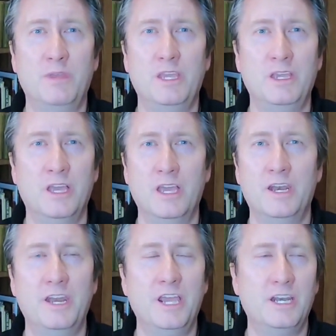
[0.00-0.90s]
He
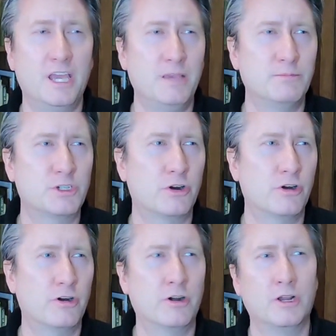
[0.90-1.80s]
nicknames
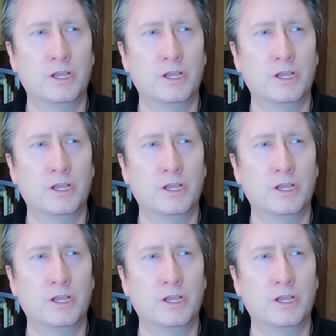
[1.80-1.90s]
her